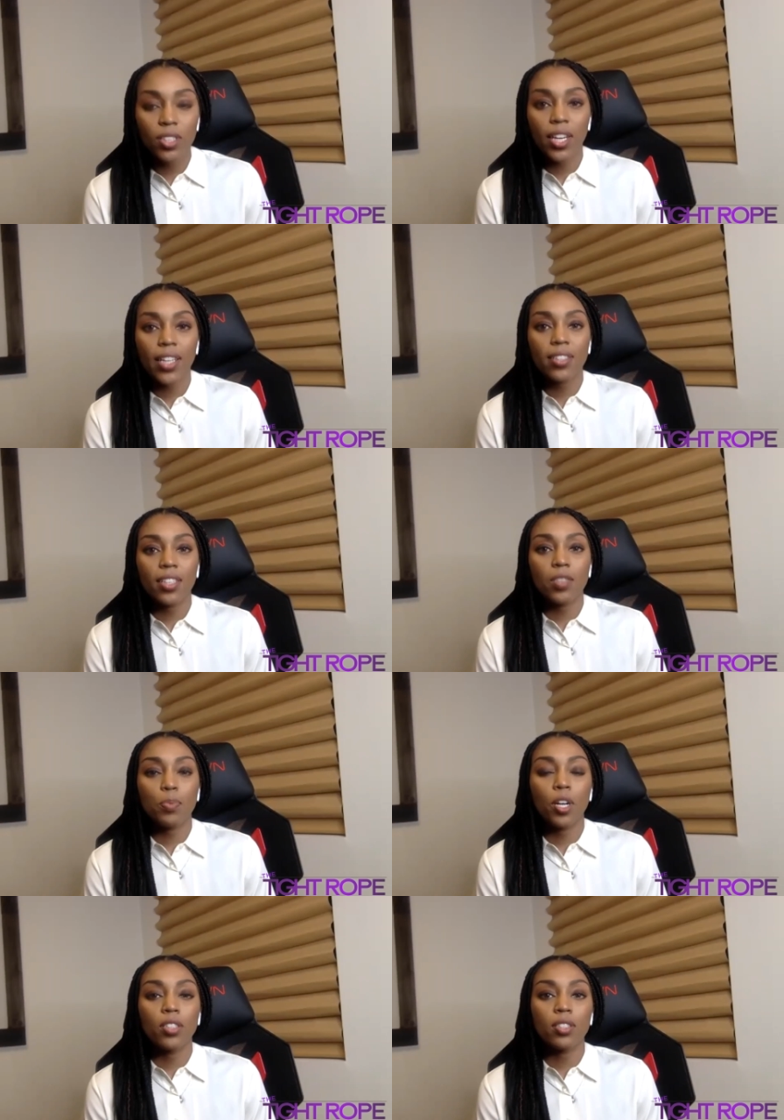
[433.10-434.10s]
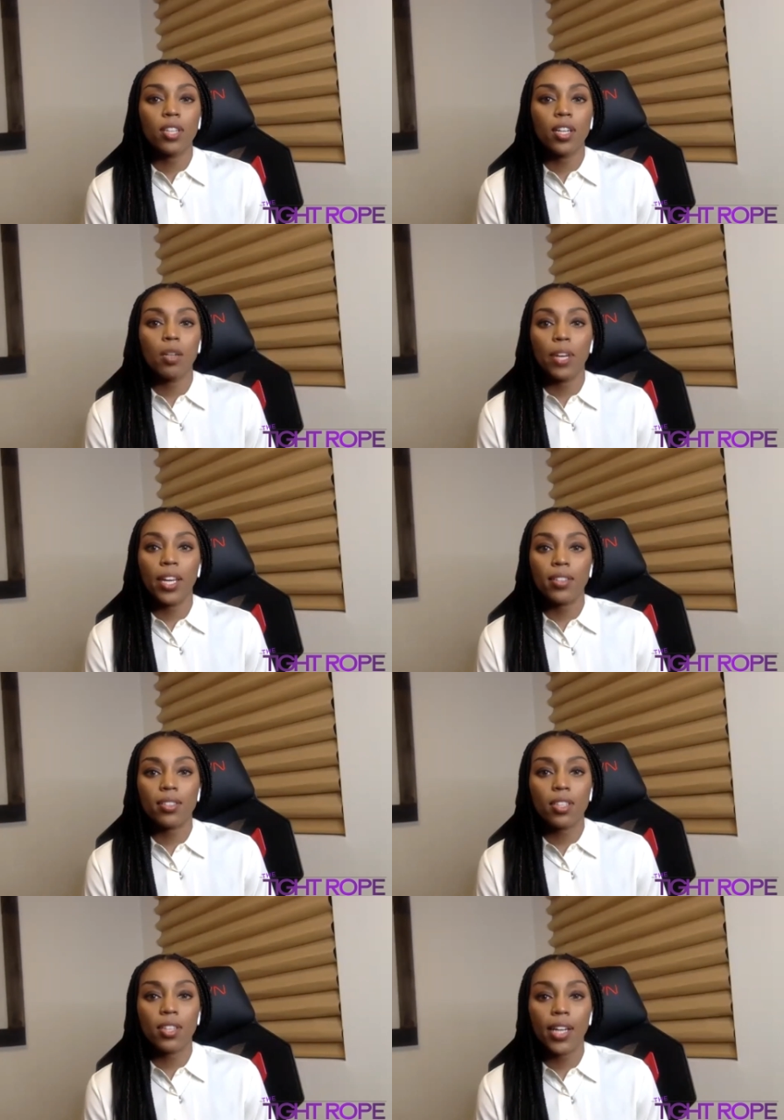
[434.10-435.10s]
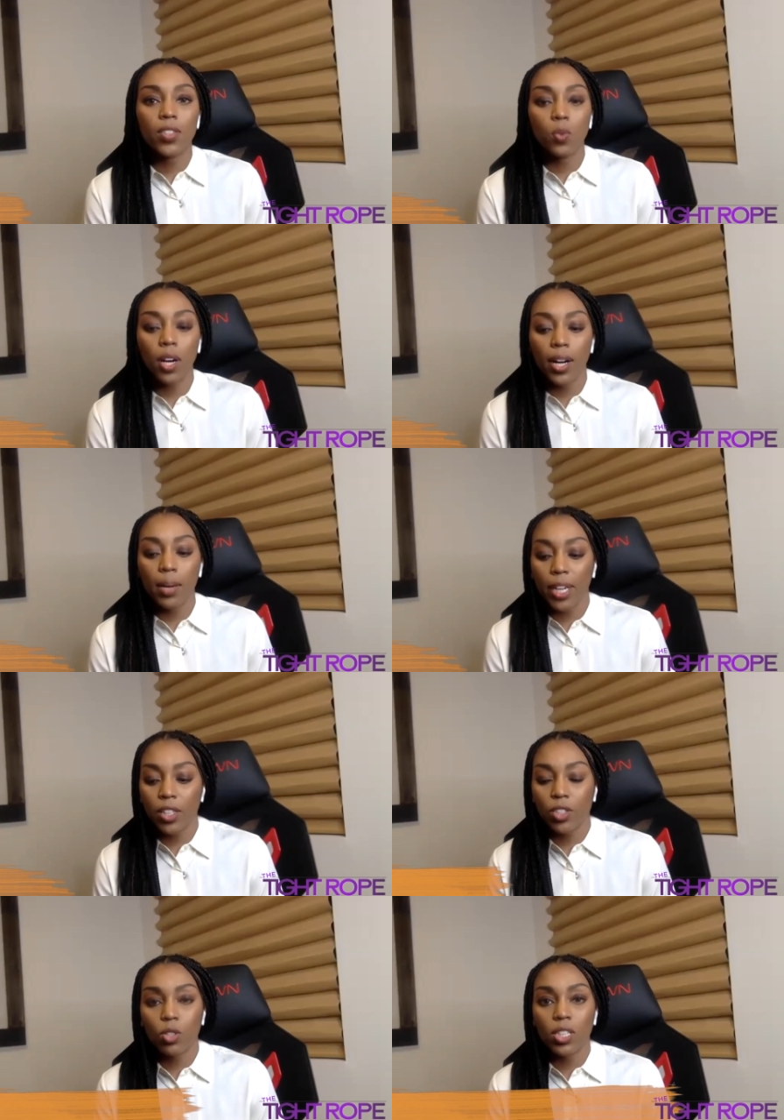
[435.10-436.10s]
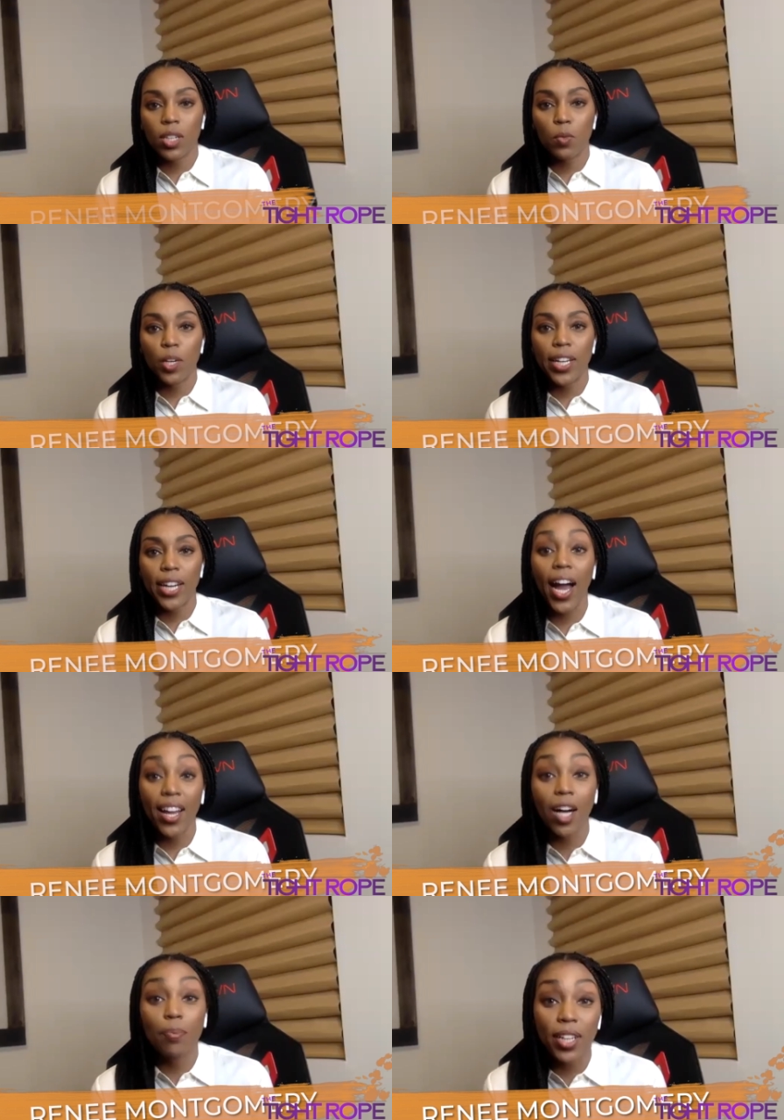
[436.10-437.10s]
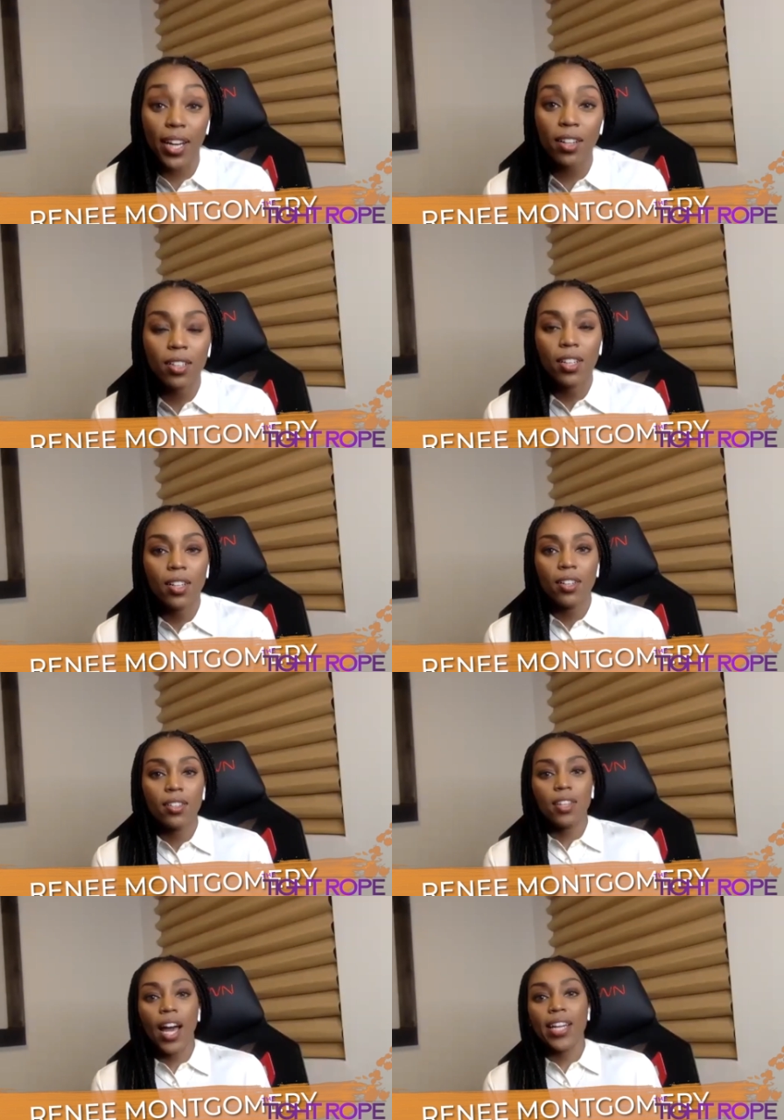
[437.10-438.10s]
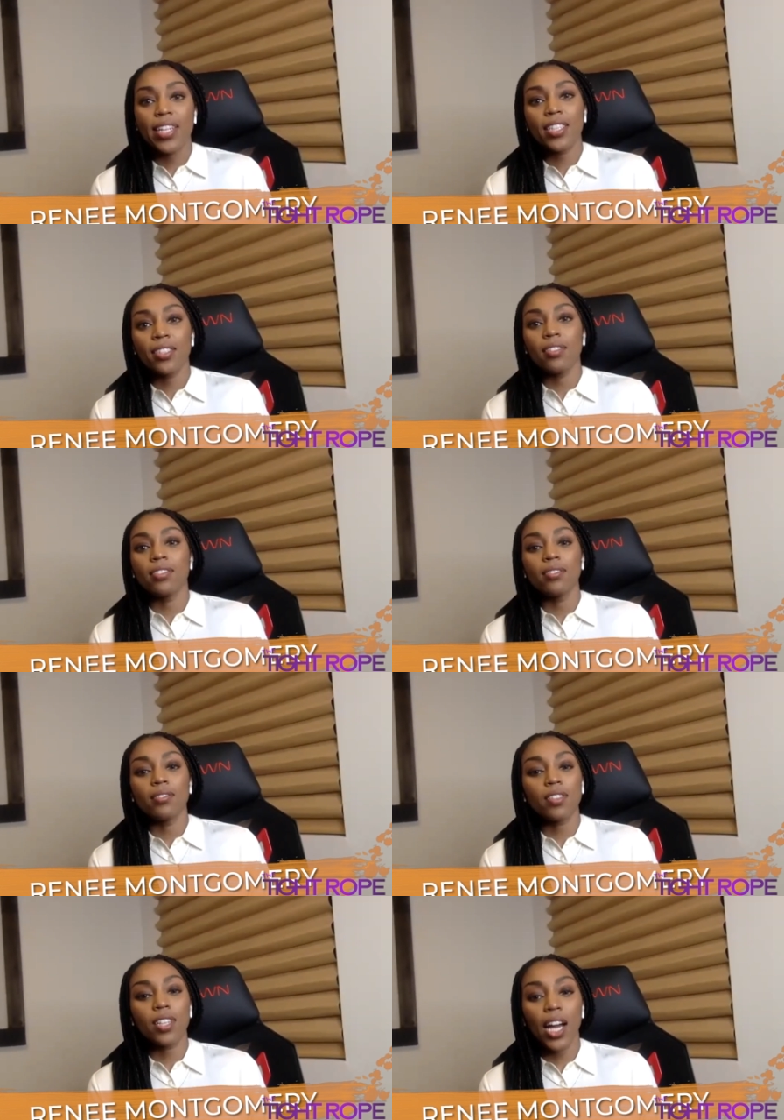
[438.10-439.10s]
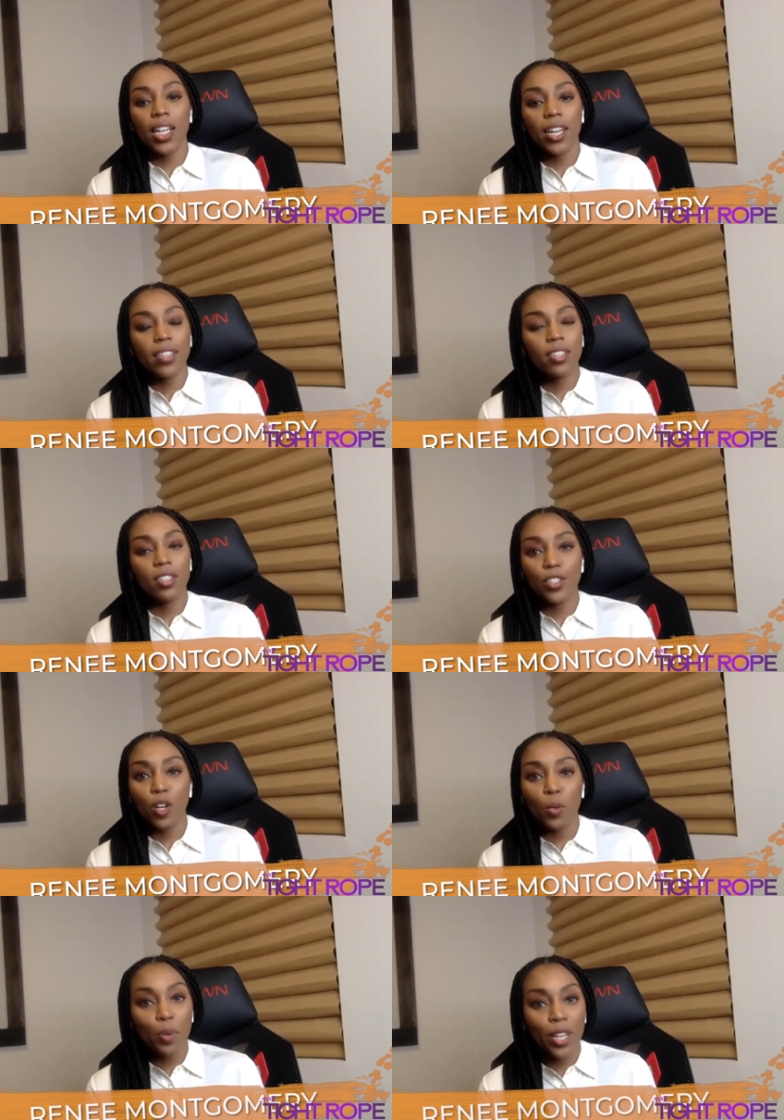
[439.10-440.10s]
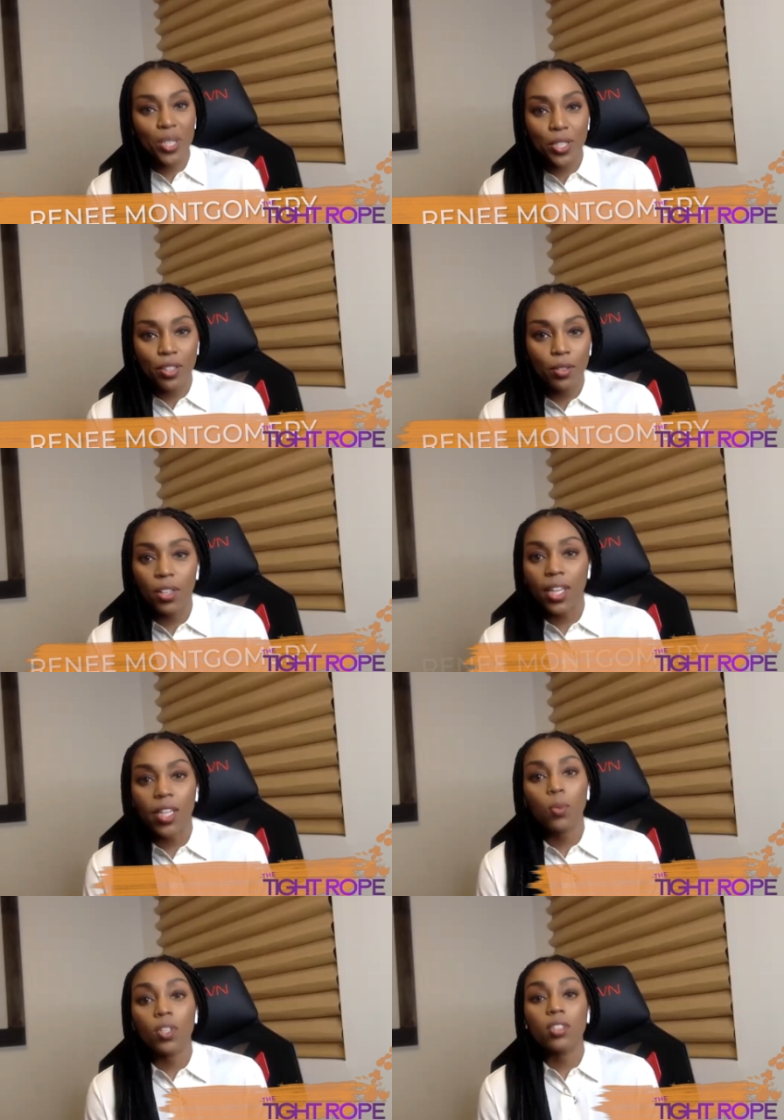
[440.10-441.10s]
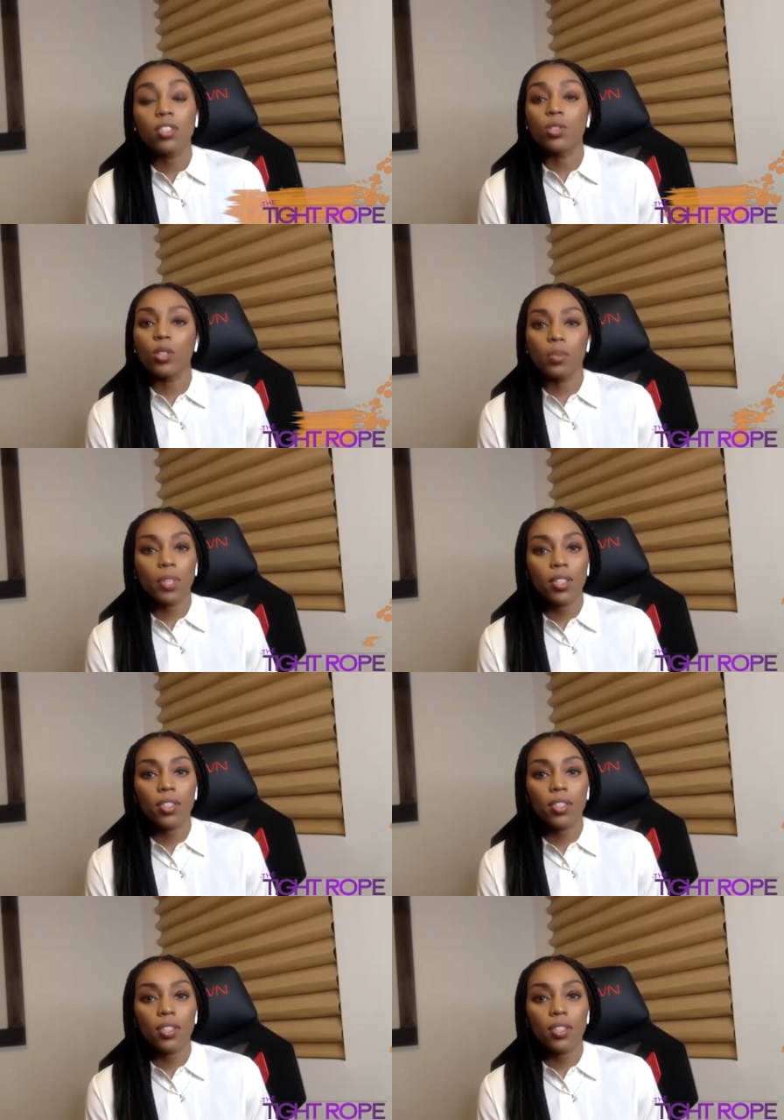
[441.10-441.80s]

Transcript: say it's personnel based, and that's why I made sure that when I opted out, I said there's no pressure on anyone to join me.